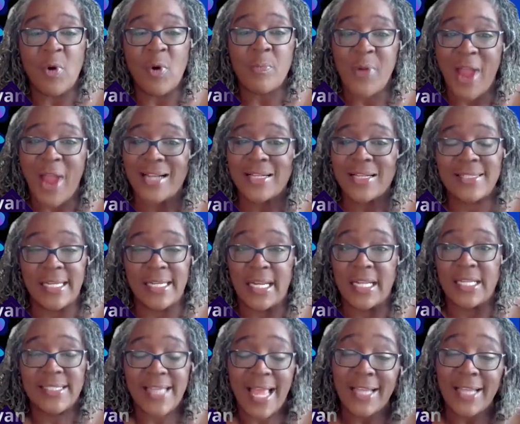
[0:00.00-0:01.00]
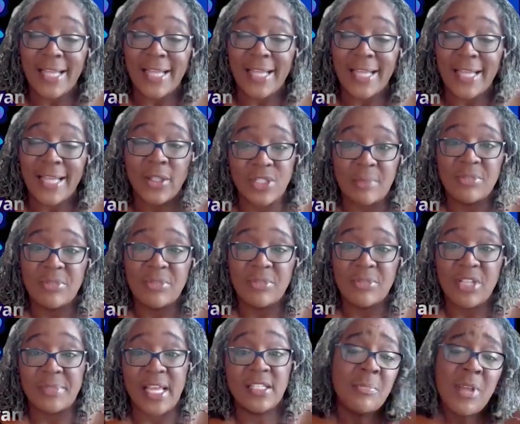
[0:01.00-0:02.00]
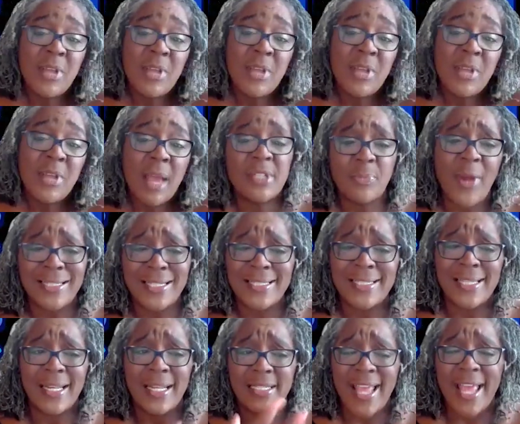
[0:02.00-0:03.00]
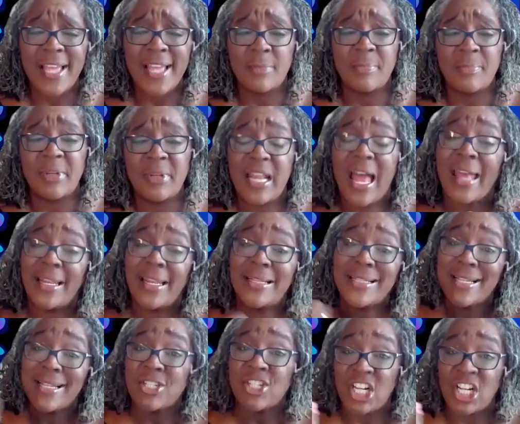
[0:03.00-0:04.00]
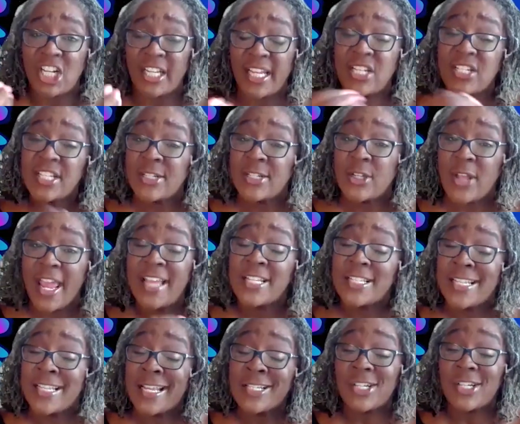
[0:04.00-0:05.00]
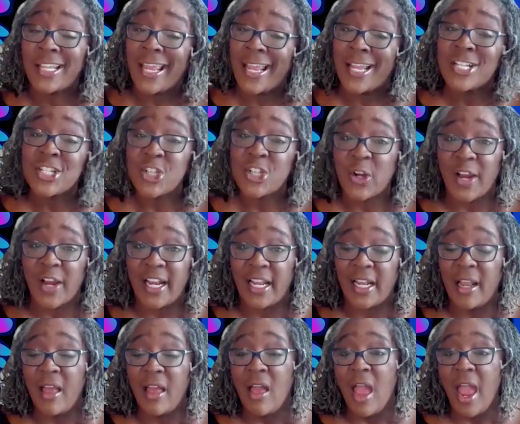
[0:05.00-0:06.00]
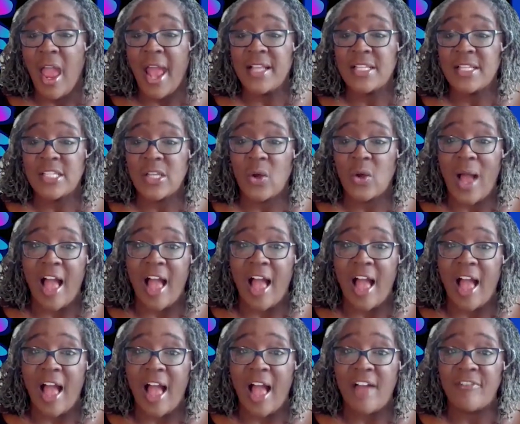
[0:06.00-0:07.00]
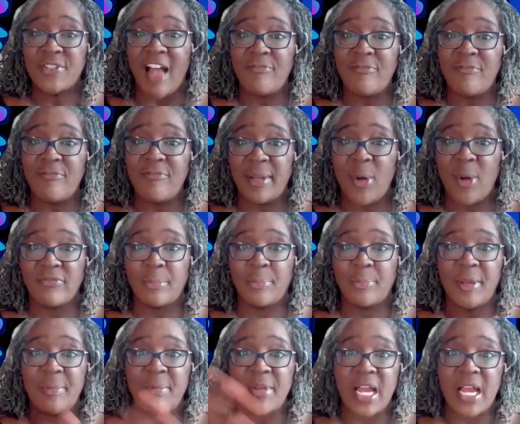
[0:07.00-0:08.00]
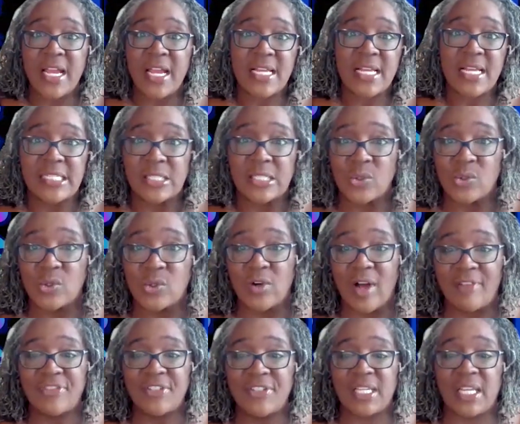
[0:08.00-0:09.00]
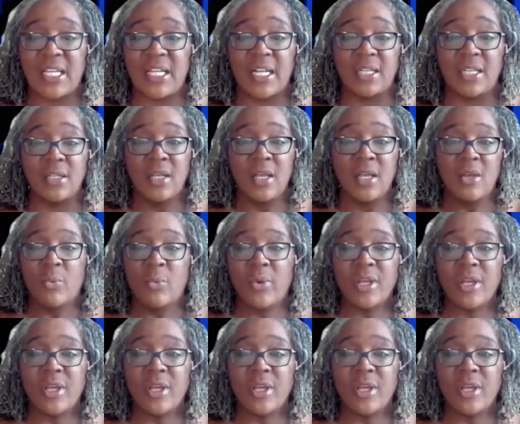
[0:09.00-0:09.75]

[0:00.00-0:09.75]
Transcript: people are practicing in silos sometimes, and sometimes they're practicing in tandem, but not intentionally integrating. And so I've been a part of a PBIS school. I've seen